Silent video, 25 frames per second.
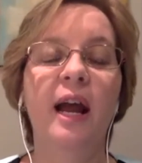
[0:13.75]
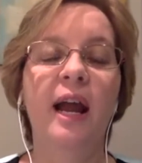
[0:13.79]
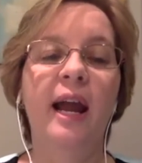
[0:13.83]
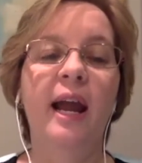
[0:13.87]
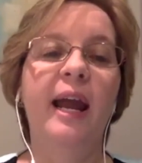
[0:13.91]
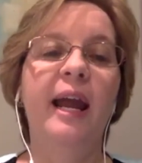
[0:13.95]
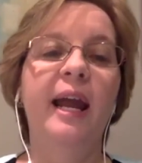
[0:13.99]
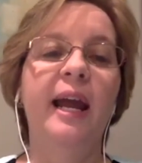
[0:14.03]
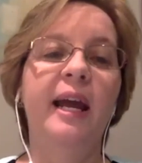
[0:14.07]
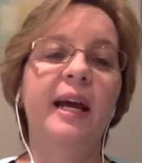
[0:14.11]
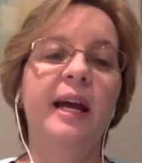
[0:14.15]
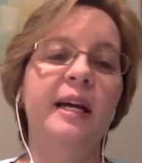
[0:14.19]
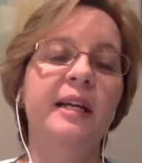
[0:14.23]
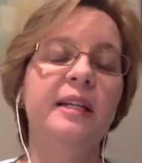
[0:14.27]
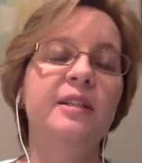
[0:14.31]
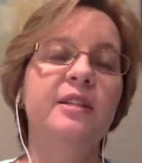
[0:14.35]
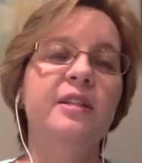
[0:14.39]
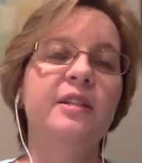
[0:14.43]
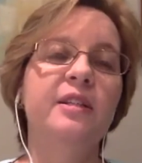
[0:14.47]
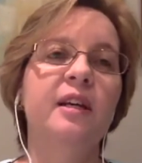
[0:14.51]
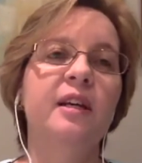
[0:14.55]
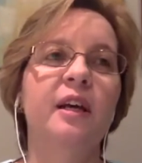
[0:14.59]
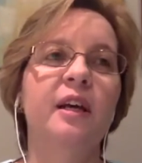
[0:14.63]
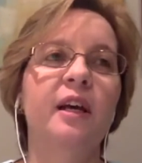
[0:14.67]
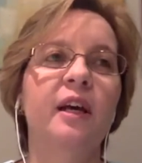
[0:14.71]
And
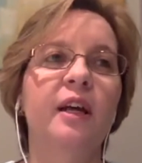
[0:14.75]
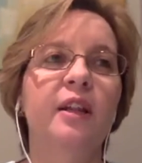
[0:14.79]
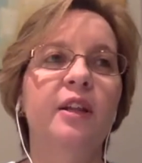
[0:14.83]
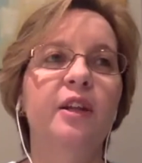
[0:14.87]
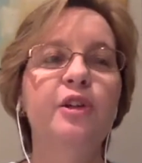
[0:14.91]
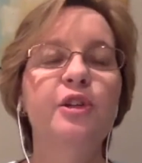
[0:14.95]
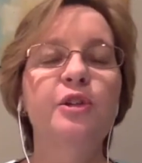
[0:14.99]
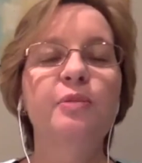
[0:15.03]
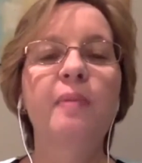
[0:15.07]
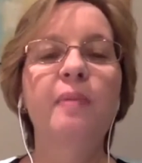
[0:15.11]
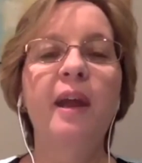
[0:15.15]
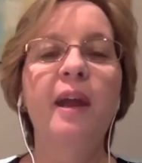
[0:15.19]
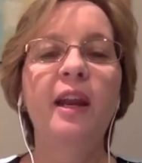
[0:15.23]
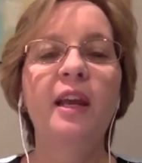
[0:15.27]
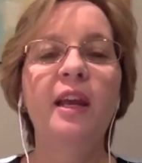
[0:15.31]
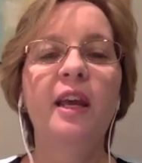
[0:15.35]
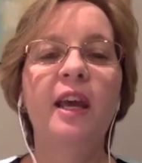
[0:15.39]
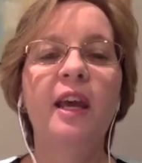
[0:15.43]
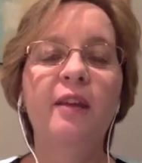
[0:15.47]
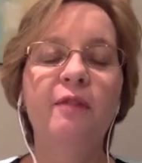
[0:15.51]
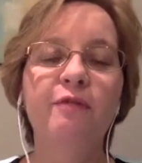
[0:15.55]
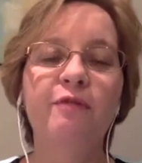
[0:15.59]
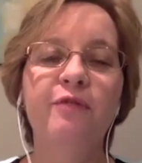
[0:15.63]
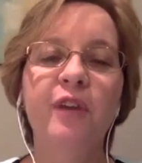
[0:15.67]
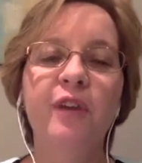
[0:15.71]

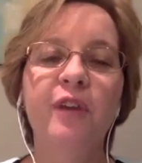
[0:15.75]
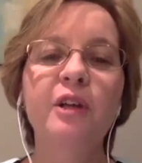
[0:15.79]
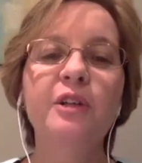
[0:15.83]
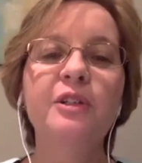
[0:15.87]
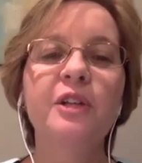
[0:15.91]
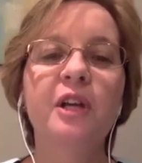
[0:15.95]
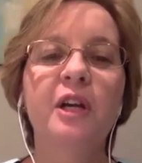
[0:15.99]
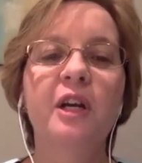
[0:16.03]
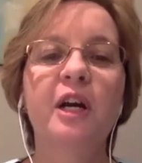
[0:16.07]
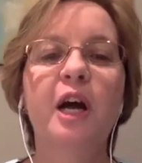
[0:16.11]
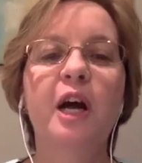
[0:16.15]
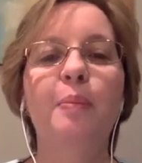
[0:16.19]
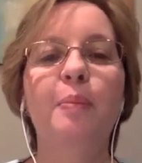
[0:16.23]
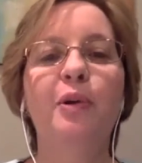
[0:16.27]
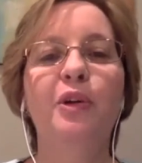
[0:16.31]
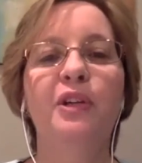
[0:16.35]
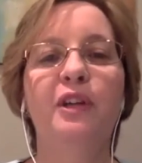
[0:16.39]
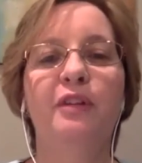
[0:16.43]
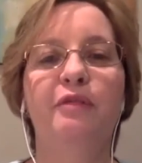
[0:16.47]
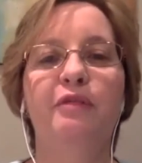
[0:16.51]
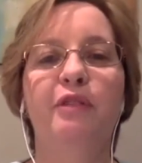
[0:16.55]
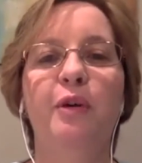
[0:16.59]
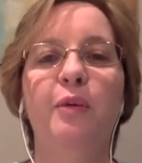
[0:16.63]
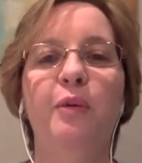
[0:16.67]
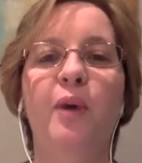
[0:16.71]
it feels a couple
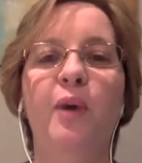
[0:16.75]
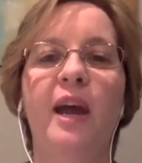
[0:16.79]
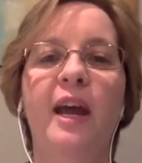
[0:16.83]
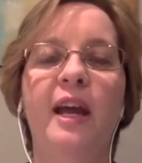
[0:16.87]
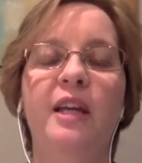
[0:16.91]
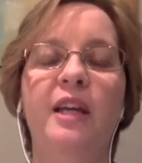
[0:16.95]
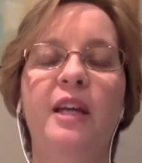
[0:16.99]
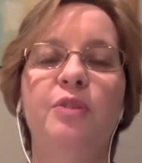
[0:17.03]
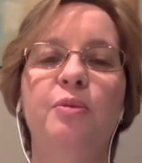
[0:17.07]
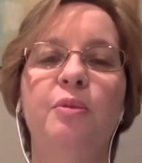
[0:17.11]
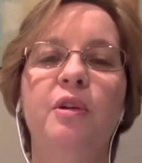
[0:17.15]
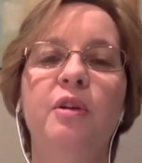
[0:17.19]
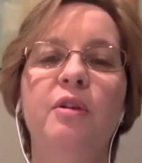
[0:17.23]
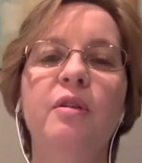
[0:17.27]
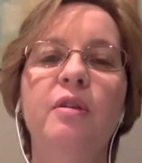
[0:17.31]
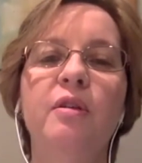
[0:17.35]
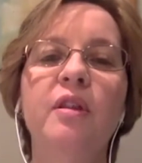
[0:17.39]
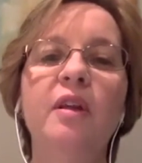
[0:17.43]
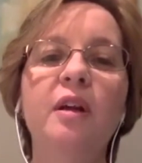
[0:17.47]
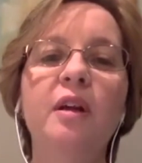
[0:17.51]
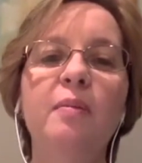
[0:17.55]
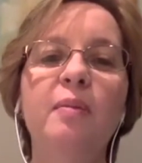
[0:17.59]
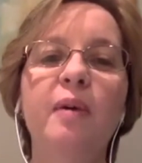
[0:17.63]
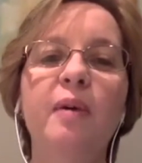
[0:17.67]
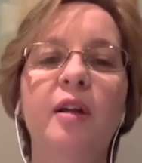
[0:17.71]
different ways. When you
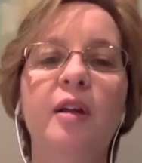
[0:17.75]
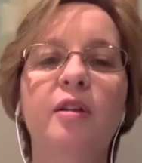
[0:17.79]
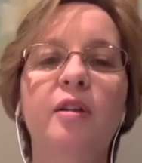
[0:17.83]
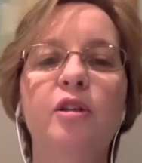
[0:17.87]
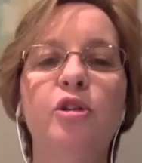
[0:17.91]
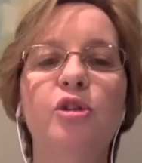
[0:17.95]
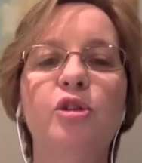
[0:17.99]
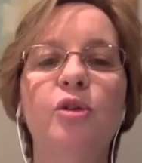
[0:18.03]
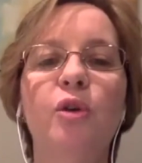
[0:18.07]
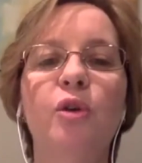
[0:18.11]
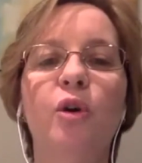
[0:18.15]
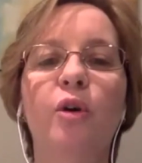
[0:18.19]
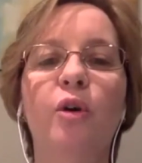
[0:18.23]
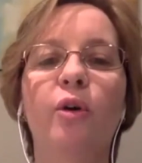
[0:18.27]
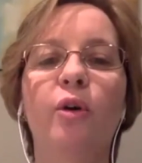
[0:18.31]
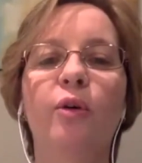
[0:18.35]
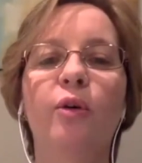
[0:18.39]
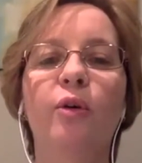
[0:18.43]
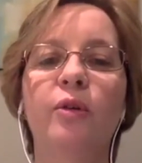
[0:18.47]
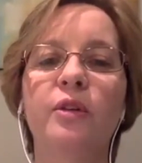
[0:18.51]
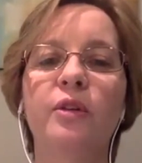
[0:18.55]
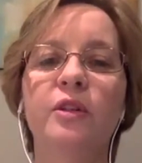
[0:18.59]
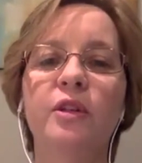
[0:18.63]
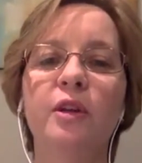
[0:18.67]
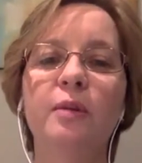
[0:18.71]
think about the soul,
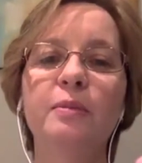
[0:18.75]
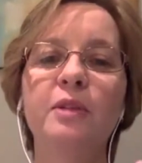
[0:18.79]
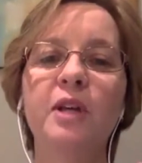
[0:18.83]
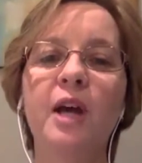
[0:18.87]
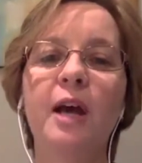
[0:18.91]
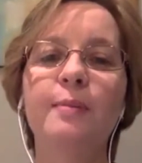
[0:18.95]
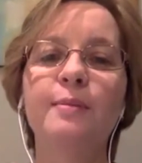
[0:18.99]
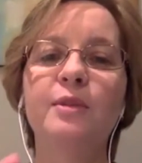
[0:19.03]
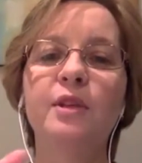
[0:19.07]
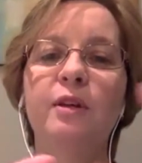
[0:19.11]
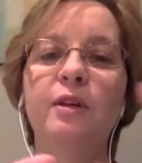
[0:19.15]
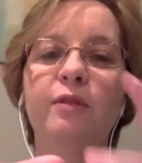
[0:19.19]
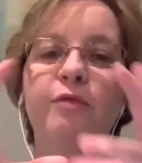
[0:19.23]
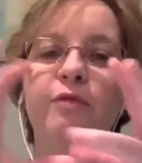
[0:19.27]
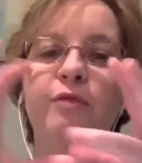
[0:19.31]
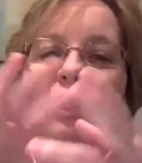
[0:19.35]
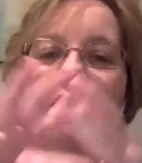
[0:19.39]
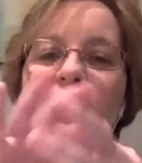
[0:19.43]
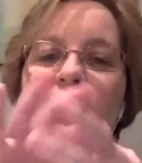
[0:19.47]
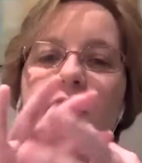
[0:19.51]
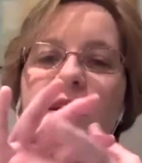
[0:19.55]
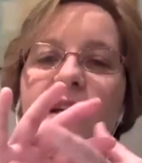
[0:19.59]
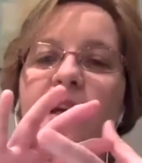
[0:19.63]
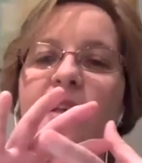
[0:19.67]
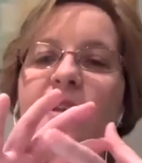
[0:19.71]
sometimes it
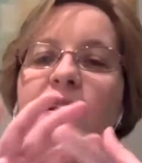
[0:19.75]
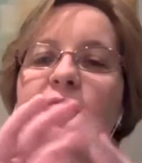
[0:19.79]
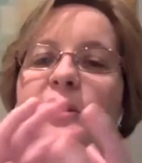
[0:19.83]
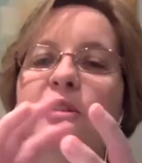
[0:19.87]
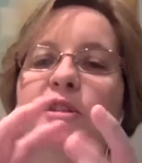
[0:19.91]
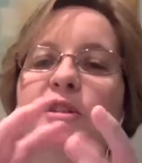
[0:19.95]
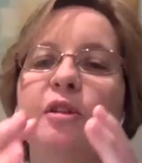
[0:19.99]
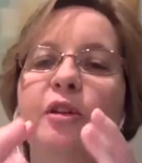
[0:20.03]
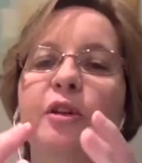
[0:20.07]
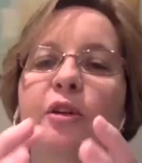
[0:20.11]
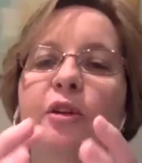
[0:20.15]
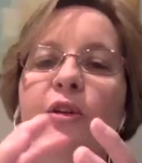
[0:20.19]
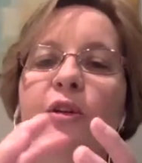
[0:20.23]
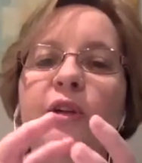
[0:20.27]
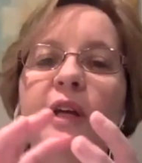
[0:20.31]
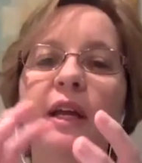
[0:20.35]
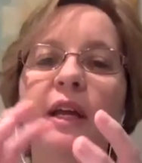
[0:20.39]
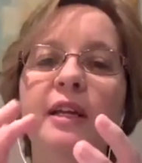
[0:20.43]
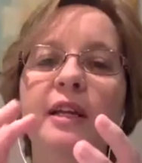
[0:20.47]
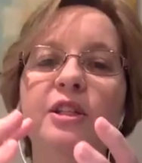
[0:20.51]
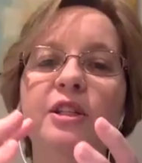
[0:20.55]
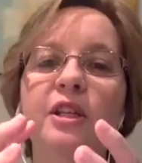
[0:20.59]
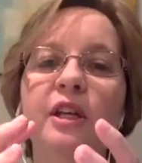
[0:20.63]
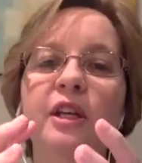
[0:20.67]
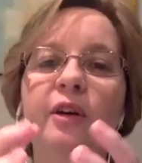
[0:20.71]
feels like this little
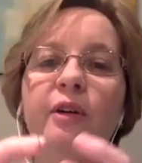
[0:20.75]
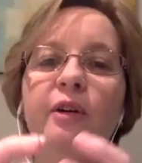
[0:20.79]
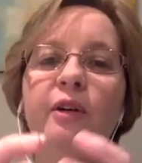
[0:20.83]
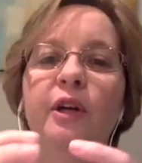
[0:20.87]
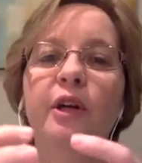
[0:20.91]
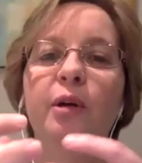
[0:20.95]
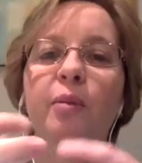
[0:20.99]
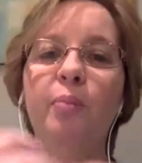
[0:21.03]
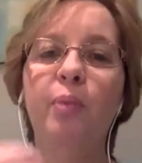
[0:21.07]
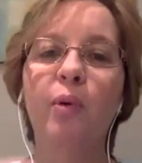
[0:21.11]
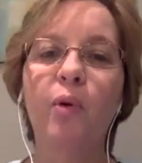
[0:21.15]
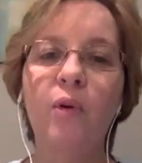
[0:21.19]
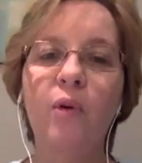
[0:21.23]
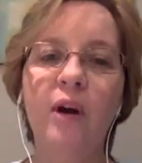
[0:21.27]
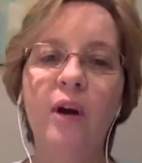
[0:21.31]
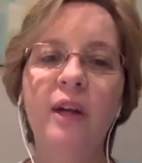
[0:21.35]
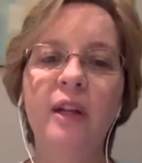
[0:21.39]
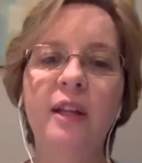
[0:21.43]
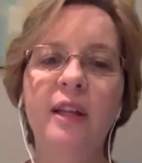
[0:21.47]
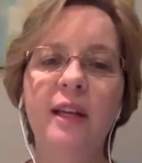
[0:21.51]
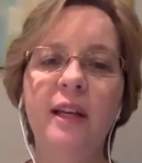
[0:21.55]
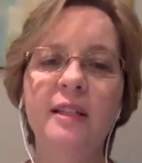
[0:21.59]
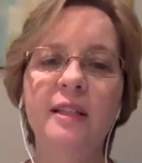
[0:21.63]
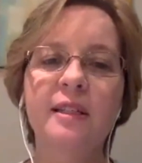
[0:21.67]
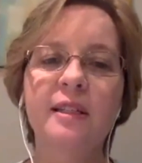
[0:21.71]
interior point
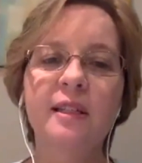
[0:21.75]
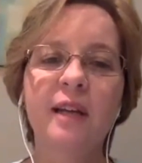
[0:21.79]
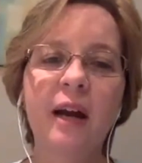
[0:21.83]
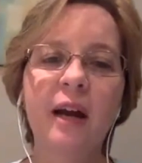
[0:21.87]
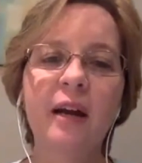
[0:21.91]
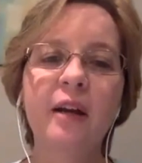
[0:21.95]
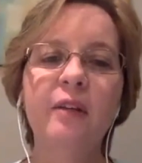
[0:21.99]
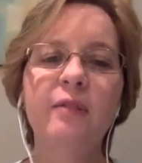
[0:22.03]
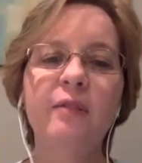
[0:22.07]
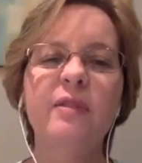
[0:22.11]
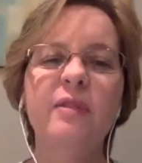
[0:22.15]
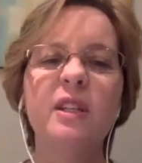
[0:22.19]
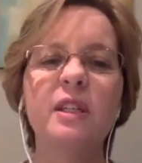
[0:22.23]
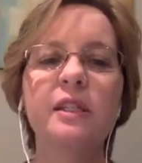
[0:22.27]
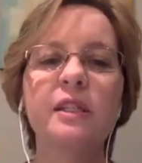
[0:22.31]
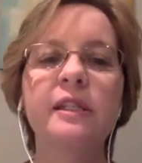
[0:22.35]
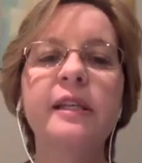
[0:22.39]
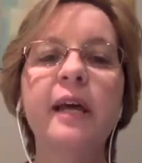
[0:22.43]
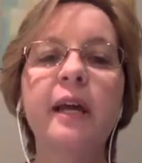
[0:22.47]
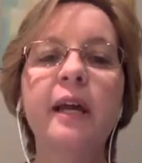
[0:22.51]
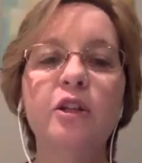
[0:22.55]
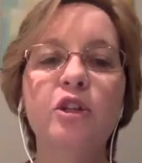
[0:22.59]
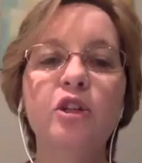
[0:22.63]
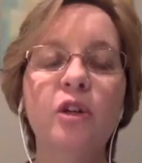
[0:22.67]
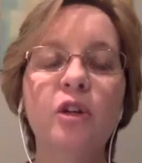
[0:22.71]
that's kind of the
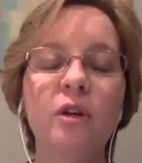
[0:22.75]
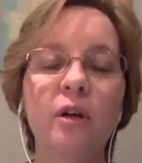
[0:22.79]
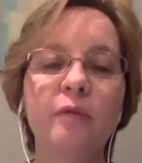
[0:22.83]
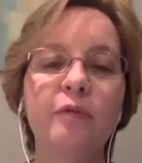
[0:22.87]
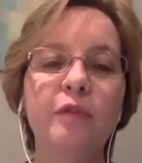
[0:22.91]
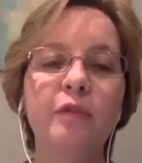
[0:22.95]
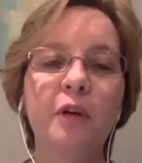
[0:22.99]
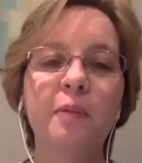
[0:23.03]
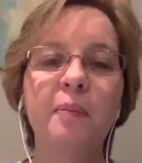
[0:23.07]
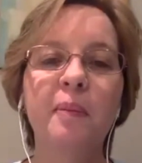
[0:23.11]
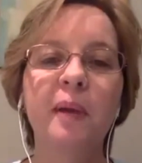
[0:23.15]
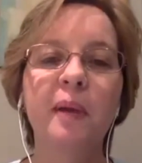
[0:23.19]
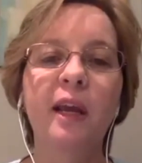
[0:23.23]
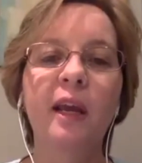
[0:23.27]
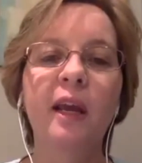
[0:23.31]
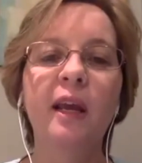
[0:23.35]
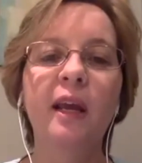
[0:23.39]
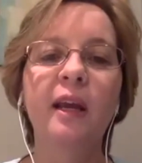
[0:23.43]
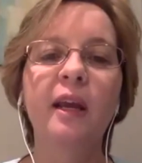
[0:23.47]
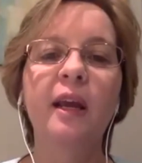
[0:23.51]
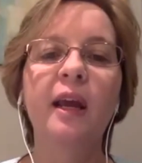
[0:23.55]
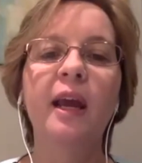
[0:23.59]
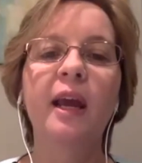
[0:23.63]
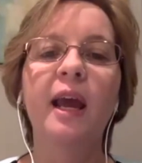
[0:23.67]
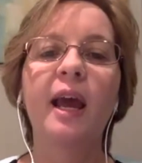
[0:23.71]
center of your being.